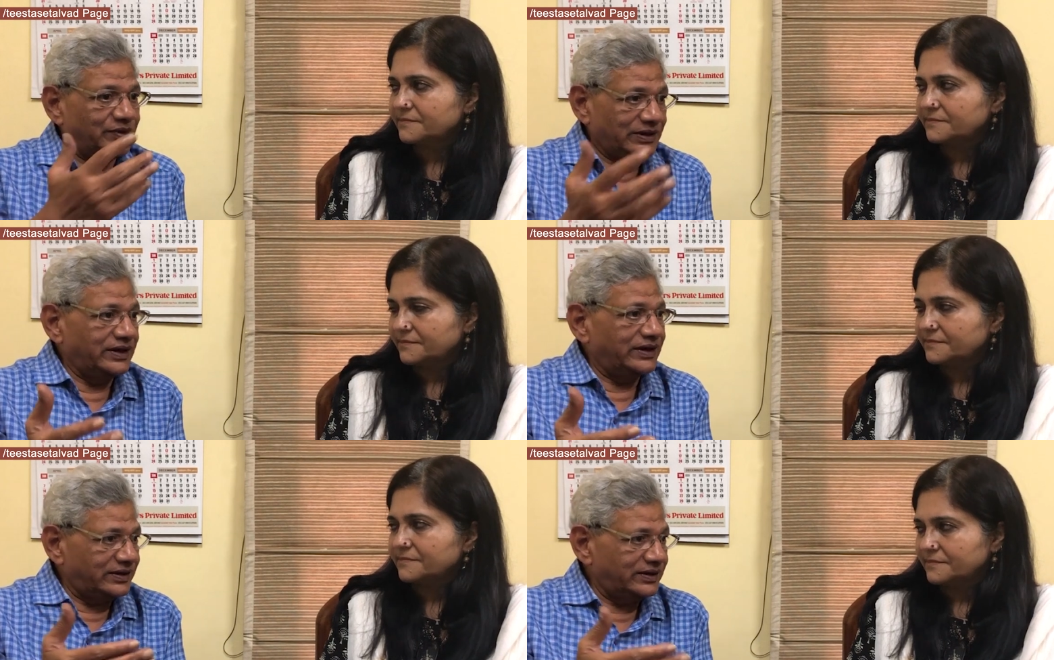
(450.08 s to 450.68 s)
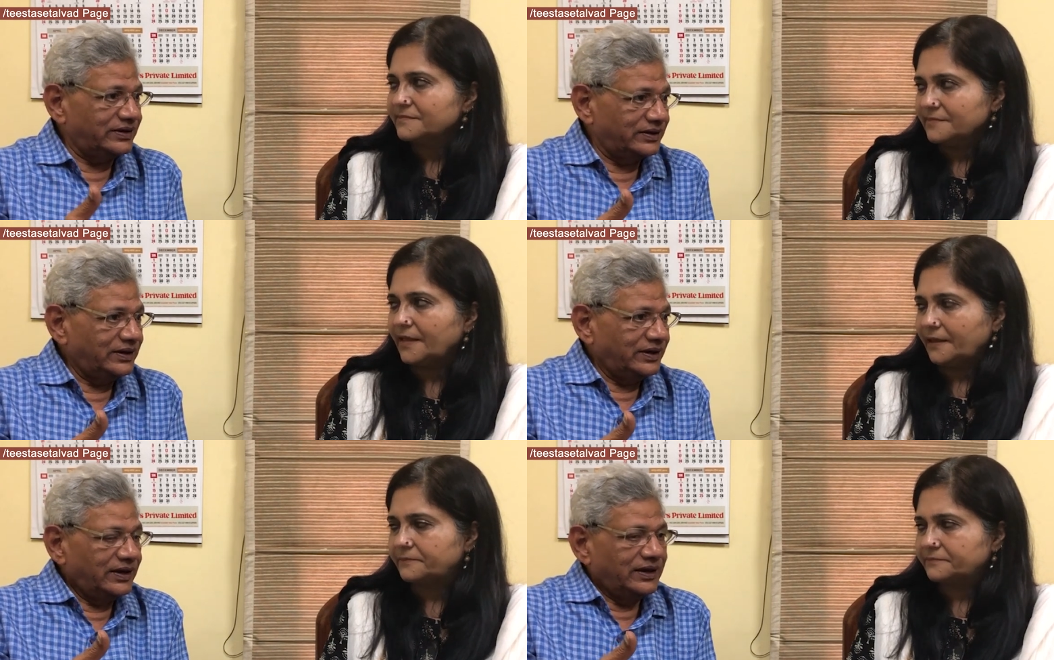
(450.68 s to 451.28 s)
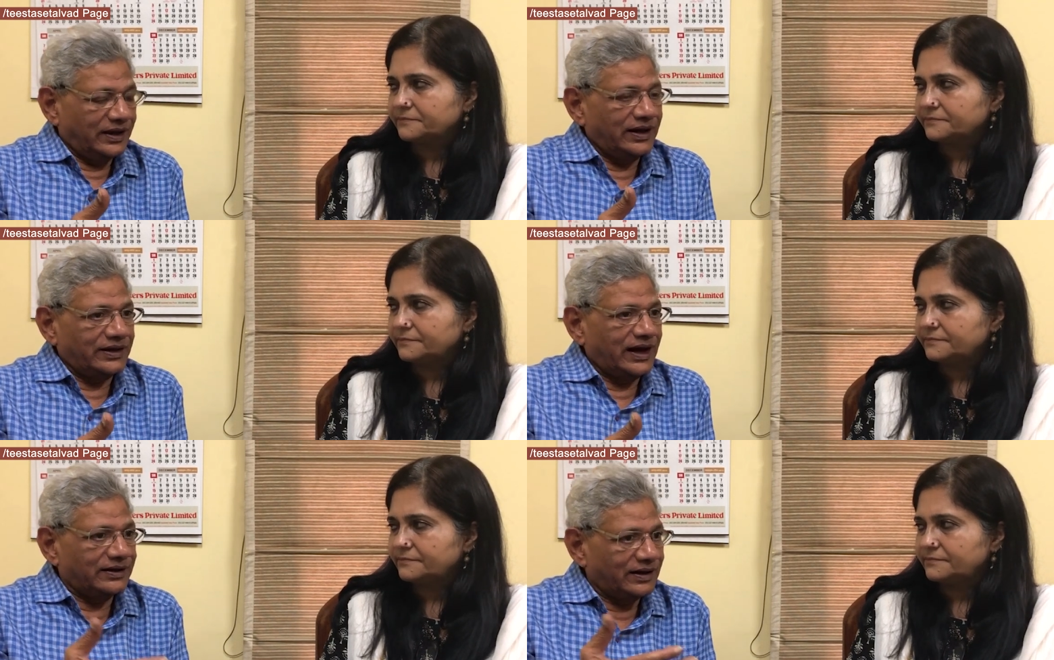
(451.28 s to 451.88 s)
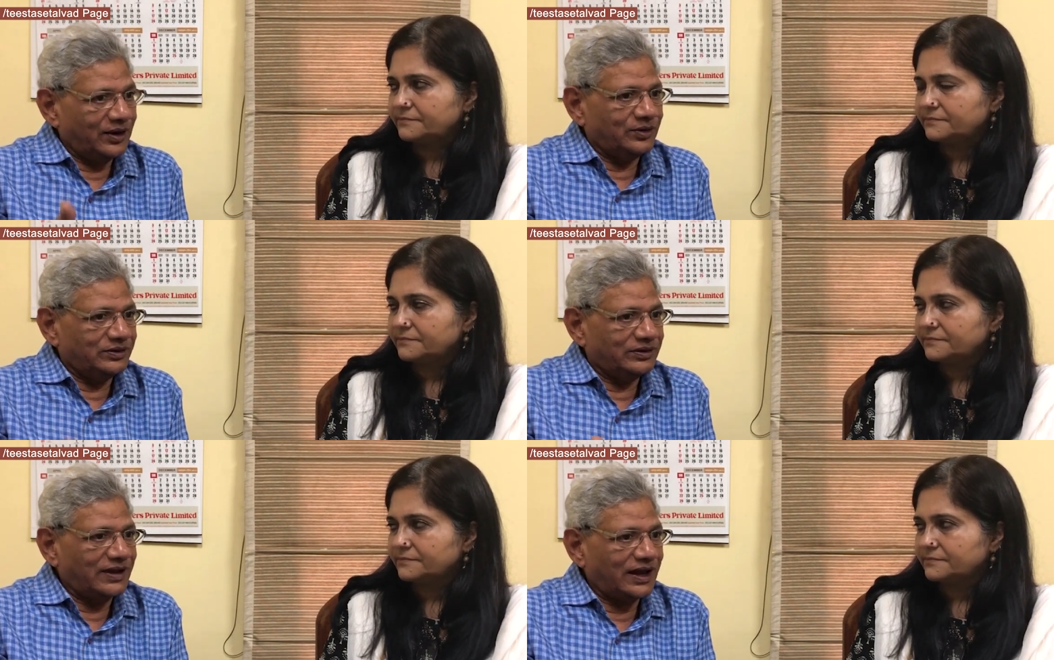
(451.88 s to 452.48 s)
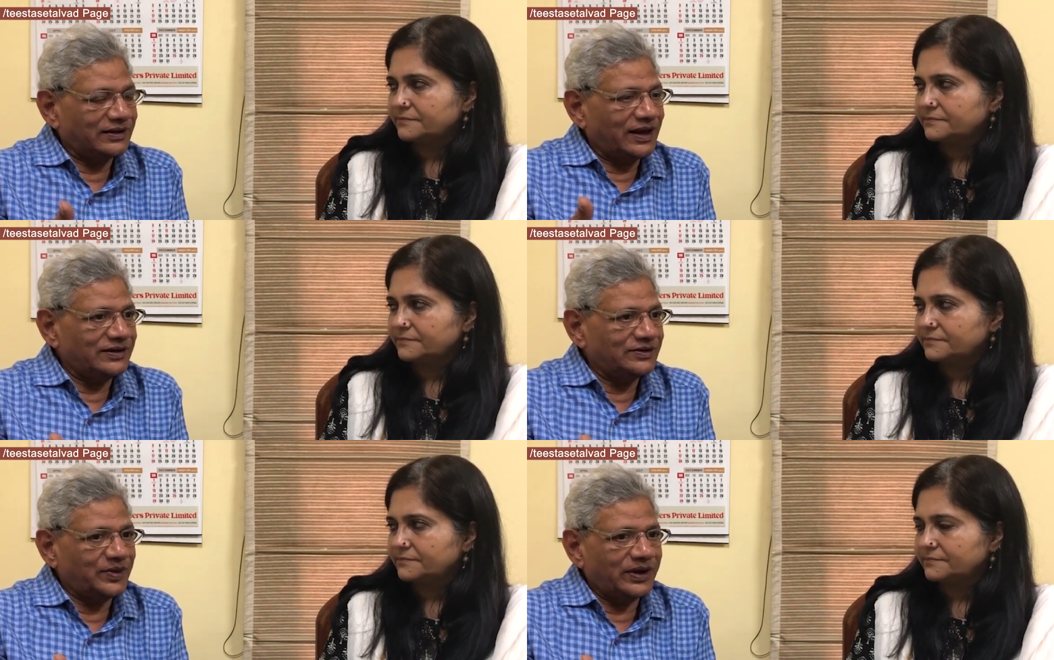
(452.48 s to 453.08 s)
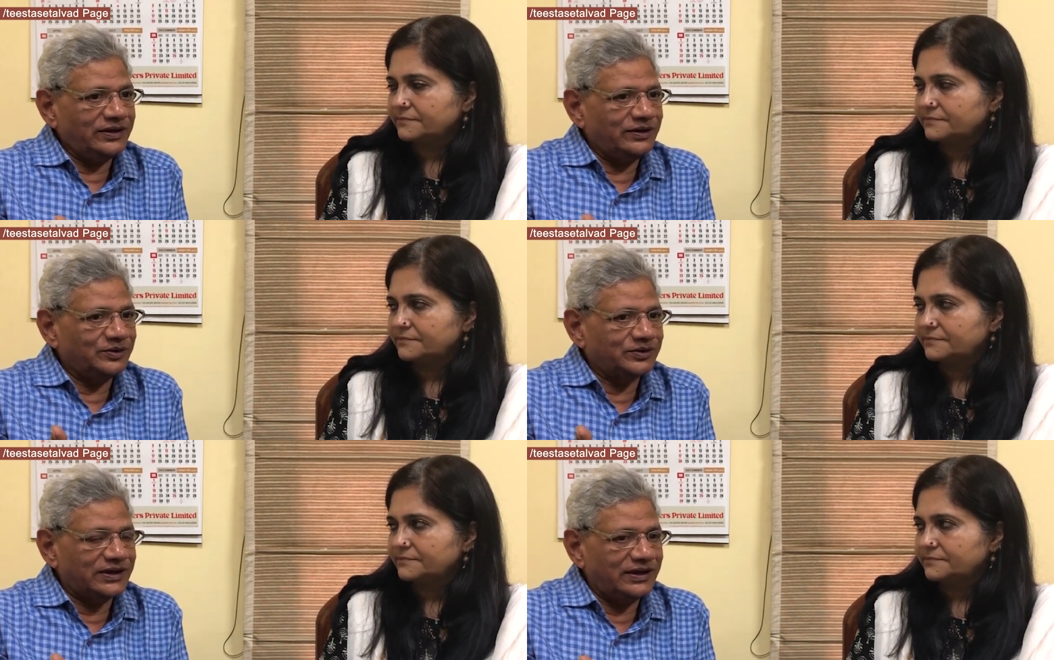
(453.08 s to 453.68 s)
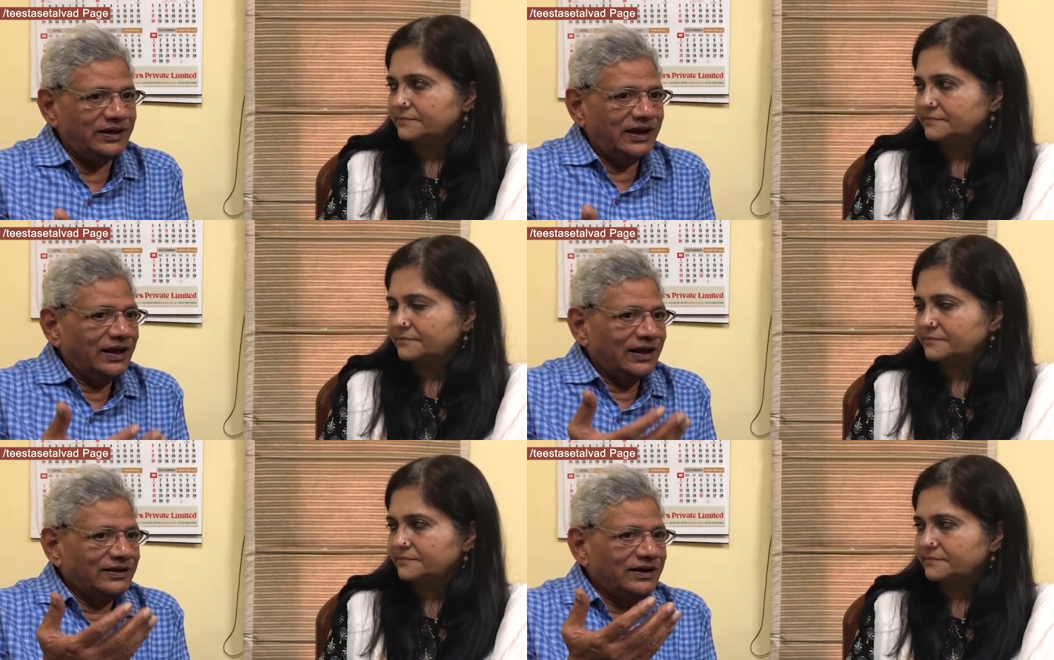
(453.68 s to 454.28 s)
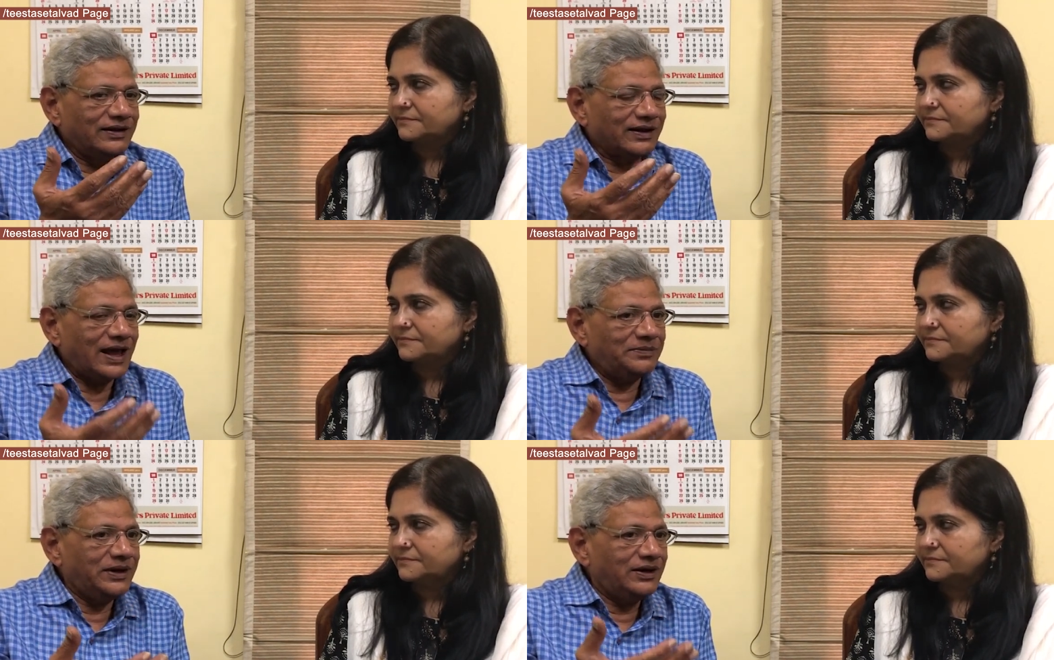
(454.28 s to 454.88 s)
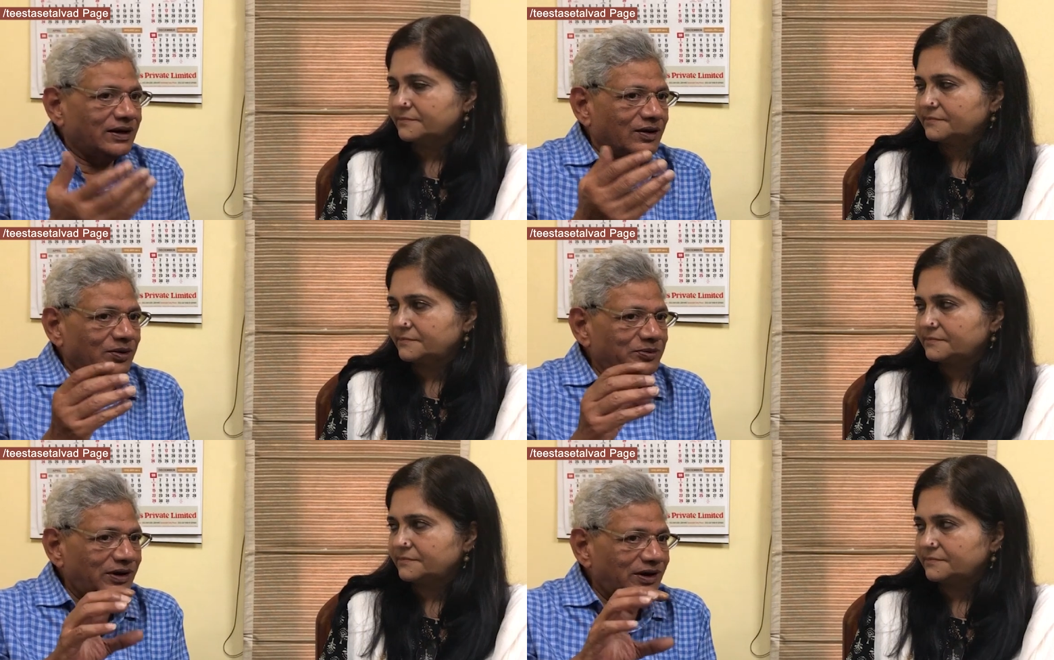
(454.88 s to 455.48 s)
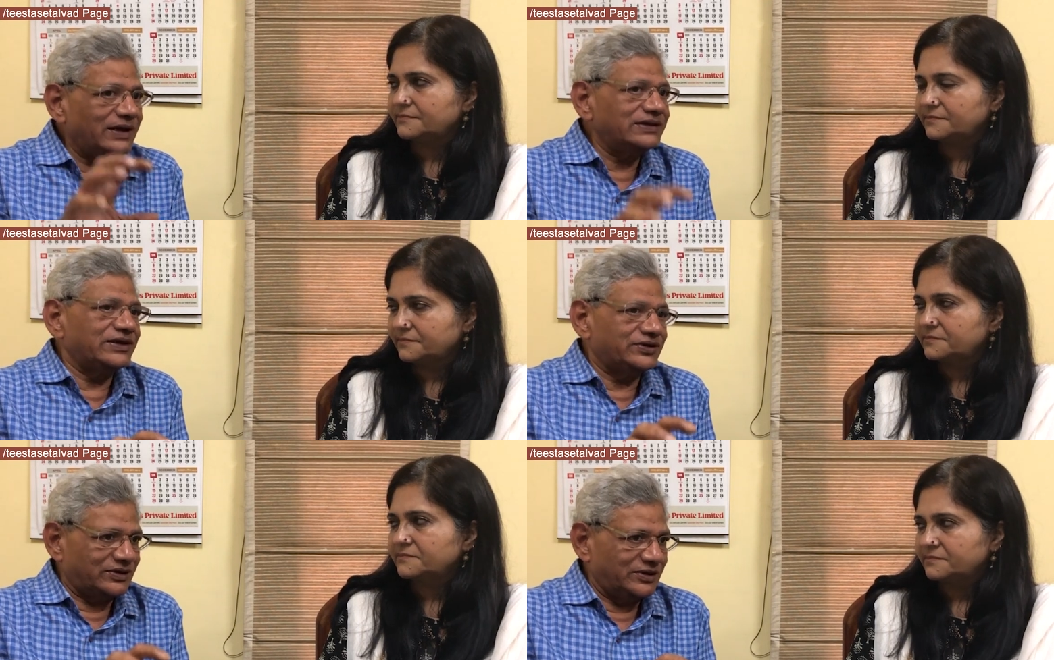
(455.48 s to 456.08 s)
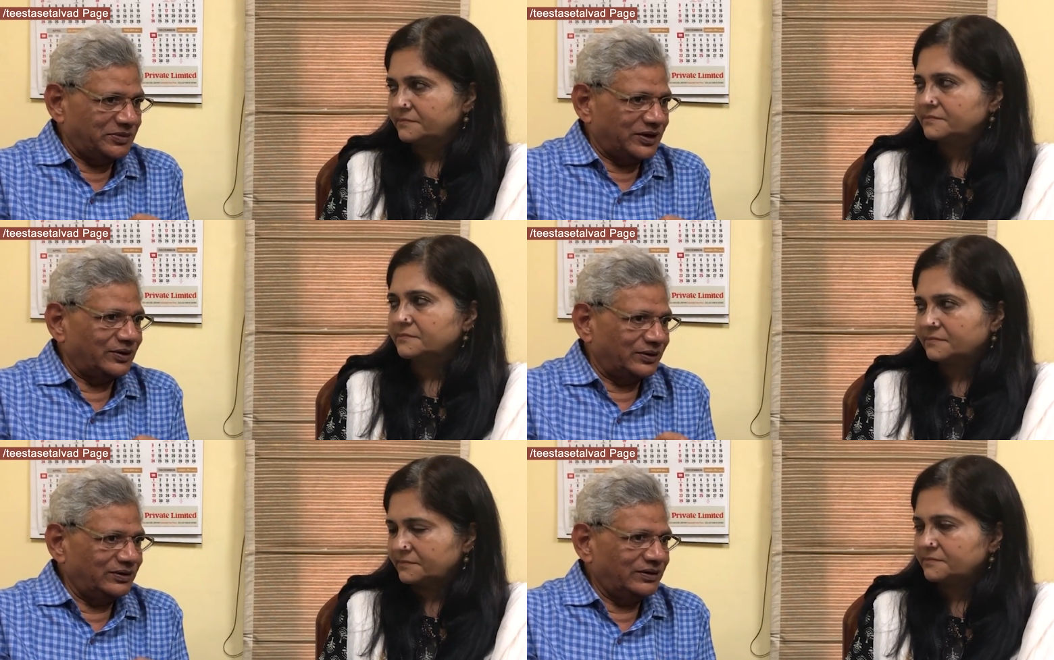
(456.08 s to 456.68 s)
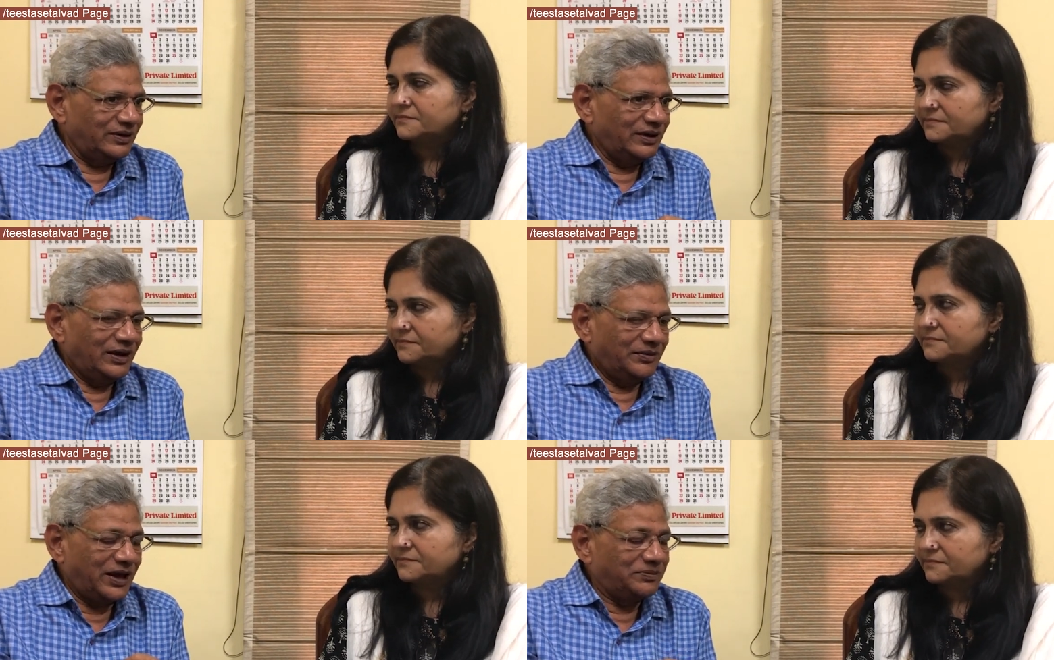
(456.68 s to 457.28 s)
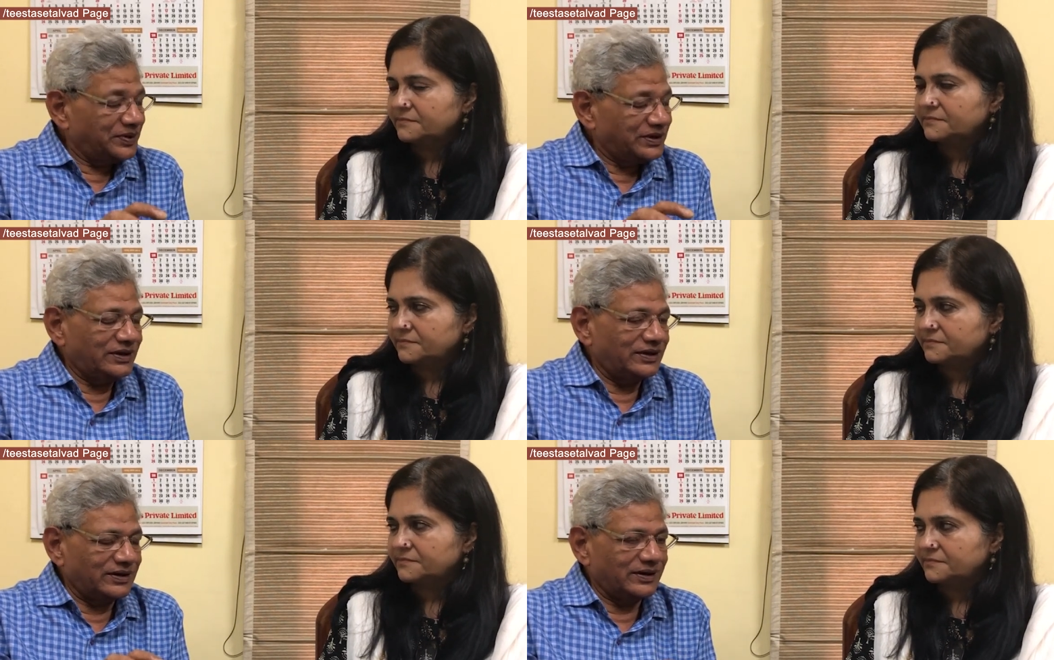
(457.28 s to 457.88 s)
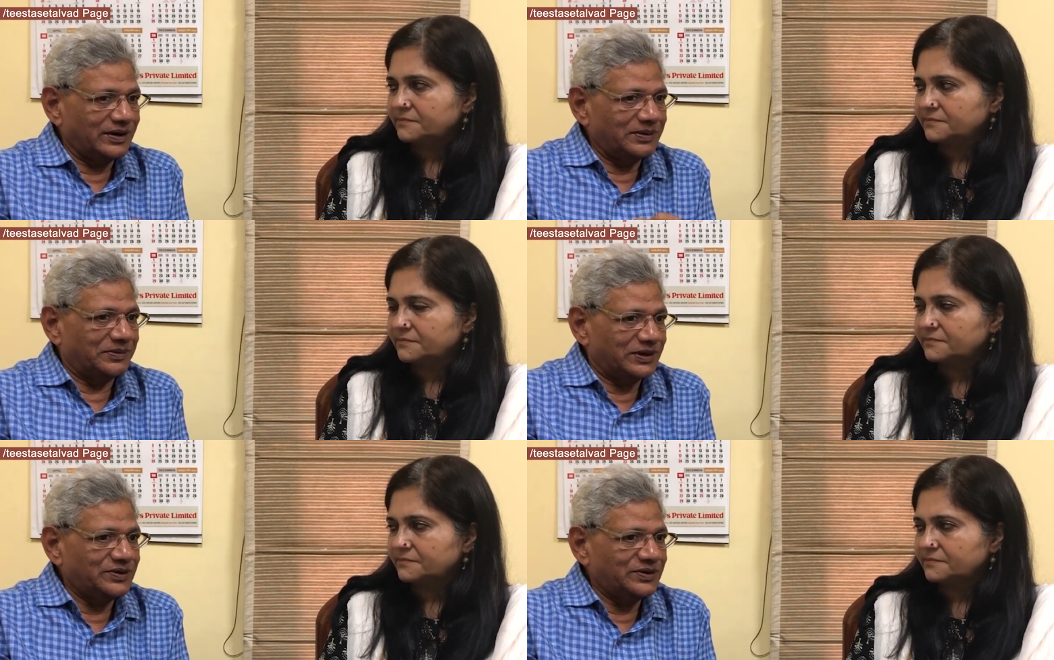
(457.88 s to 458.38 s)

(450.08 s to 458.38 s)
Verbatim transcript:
Speaker 1: when they entered. Yeah. And, and now that, that is why you see the rabid communalization in Bengal. And particularly, remember,